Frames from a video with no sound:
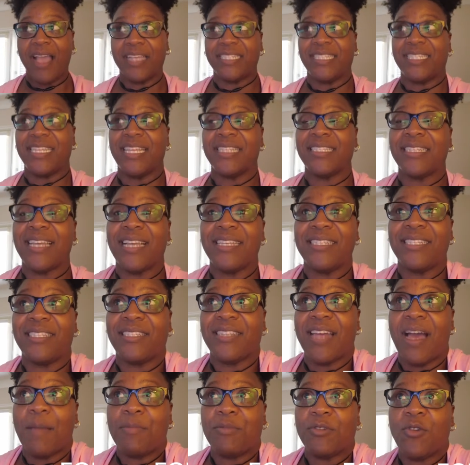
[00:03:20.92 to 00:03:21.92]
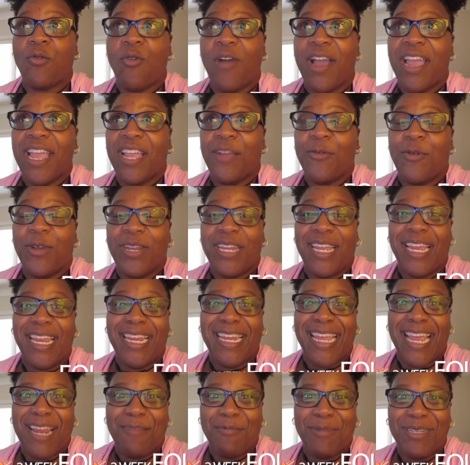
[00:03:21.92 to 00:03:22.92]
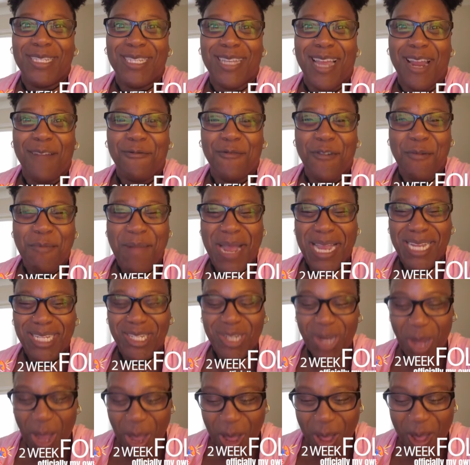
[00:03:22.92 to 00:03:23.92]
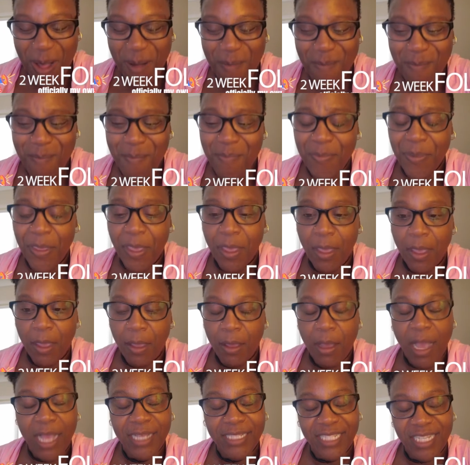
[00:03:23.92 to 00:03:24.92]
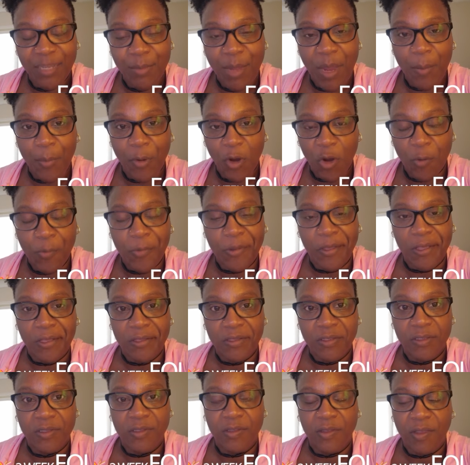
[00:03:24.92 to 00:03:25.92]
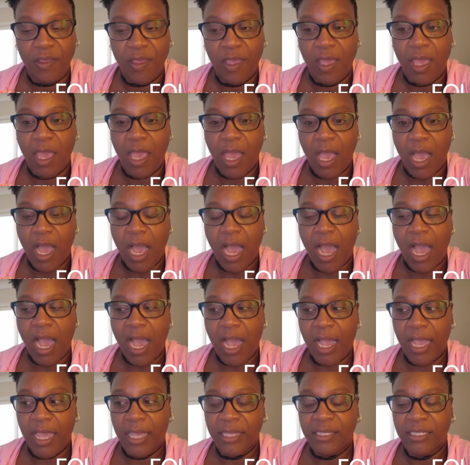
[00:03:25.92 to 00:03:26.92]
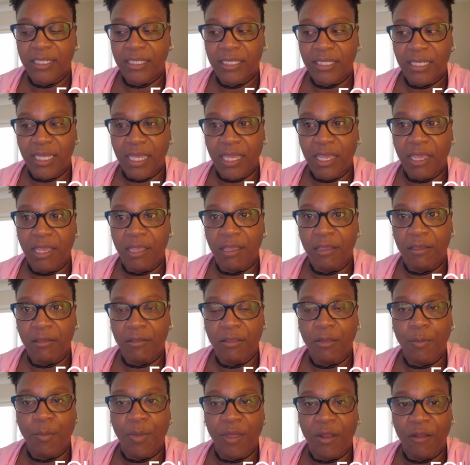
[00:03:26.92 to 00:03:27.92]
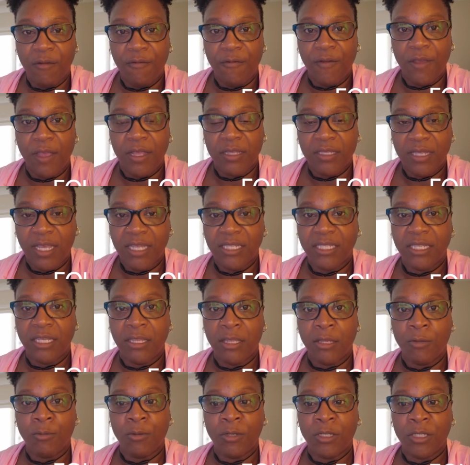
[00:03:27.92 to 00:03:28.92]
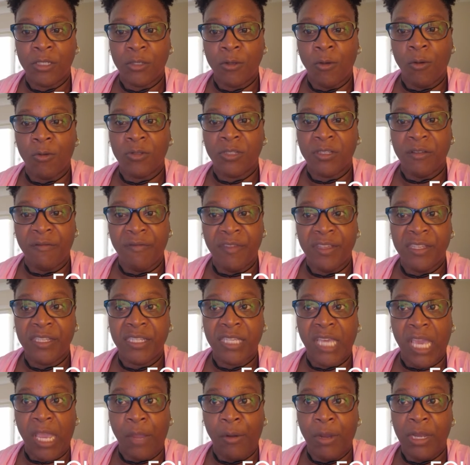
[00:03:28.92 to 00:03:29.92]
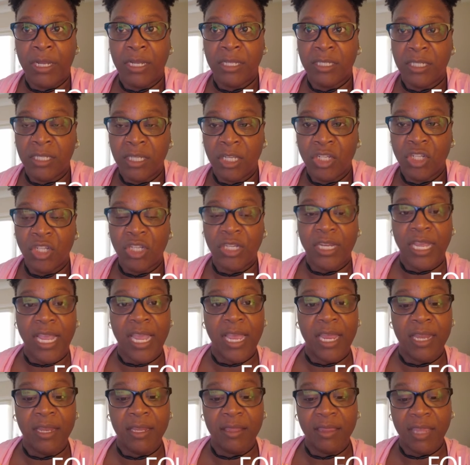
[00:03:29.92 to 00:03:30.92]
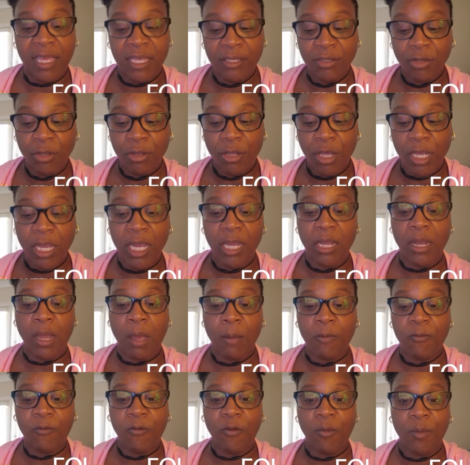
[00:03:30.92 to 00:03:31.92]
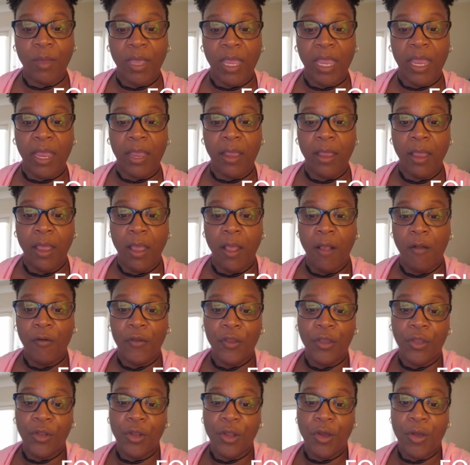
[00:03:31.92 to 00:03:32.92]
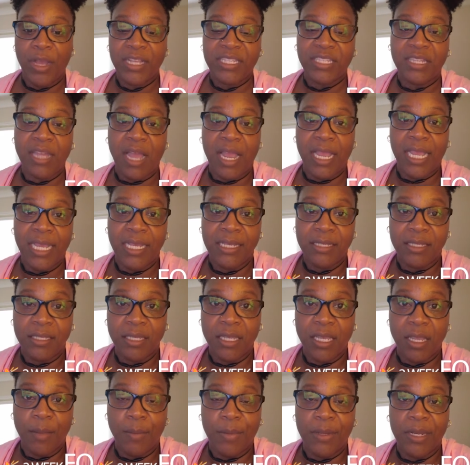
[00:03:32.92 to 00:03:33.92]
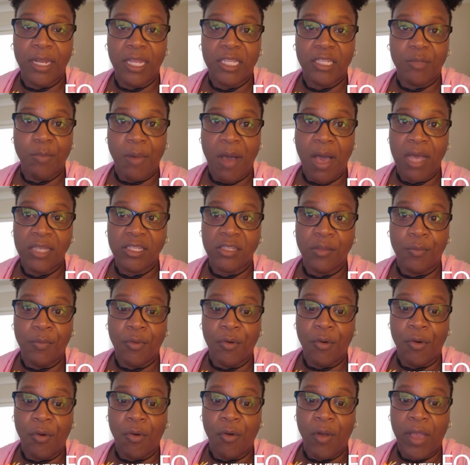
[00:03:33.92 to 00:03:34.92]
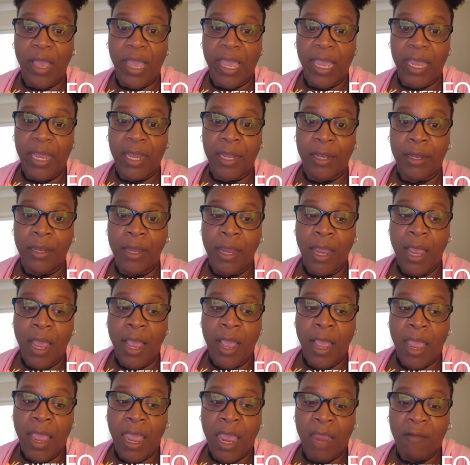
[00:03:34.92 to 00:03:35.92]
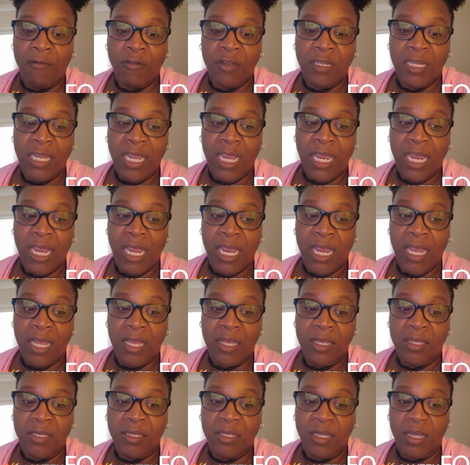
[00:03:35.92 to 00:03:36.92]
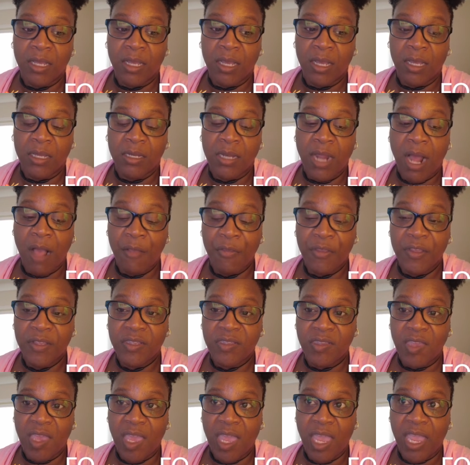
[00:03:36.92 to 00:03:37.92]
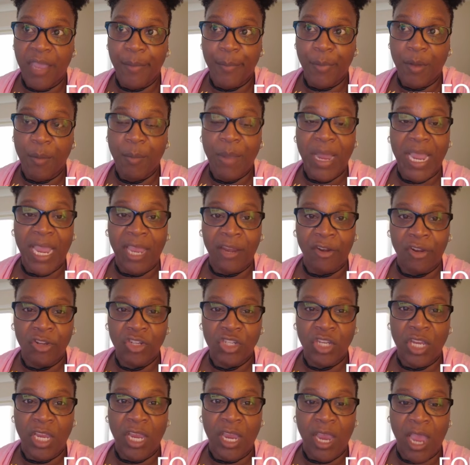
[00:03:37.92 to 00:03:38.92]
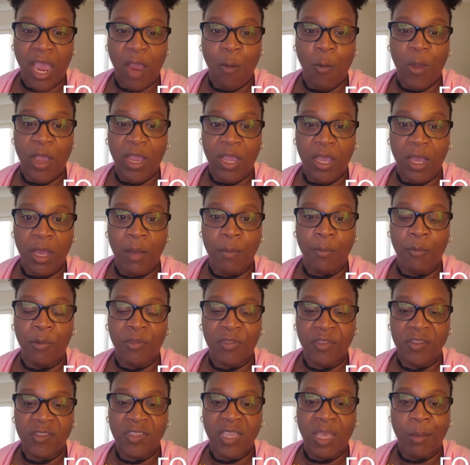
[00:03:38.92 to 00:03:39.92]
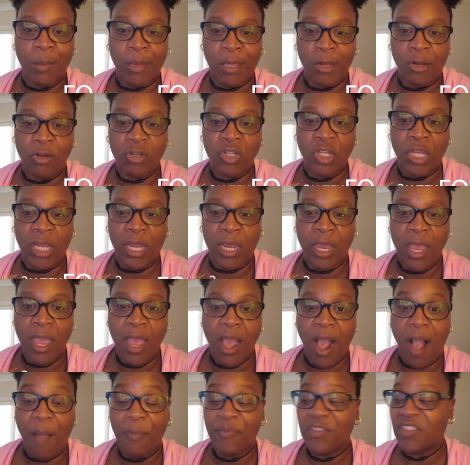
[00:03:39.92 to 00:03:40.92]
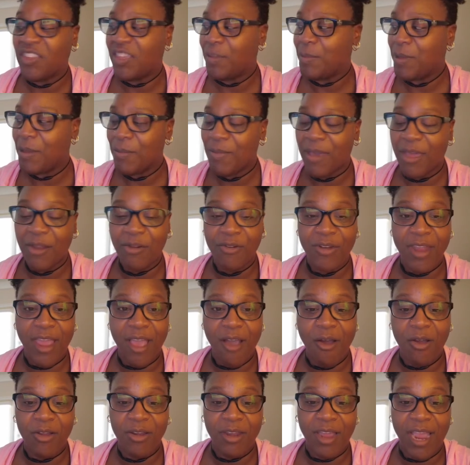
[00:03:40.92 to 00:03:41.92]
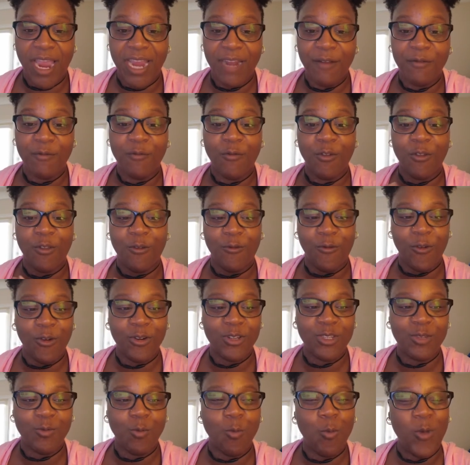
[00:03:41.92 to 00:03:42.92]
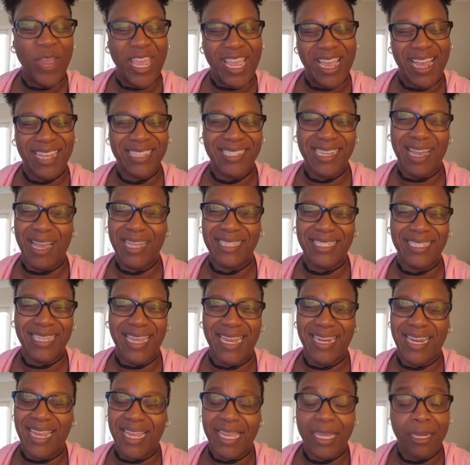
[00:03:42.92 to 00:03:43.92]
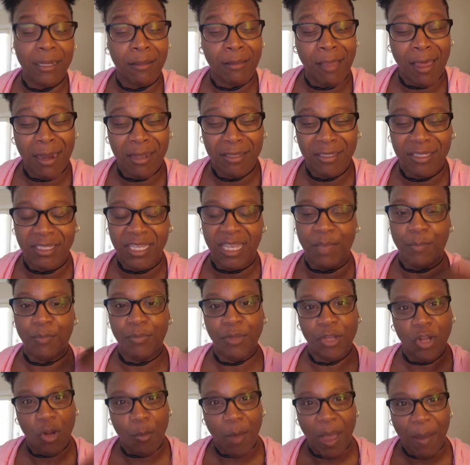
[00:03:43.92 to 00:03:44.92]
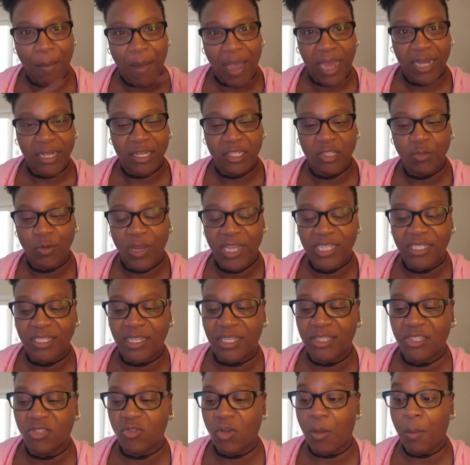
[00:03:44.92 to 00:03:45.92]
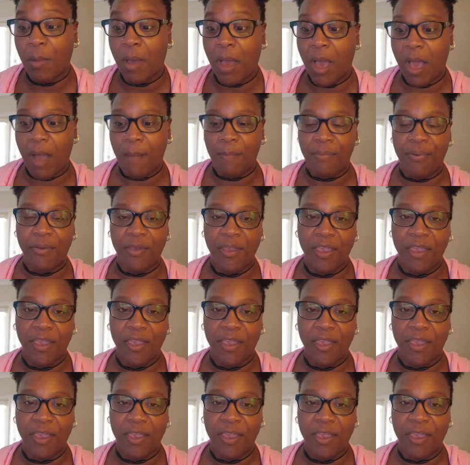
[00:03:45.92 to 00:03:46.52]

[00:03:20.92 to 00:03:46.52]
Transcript: Since I stopped quiet quitting and resigned from my job, I see my purpose. I see the benefits. I see the results of this scary decision, and things are looking up for me. You know, it's not easy, but it's possible. And every day is not the same, but my energy, I wake up with the same energy. I'm sleeping better now at night. For the first week, I'd say I didn't get a lot of sleep. You know, my mind is racing, so I'm up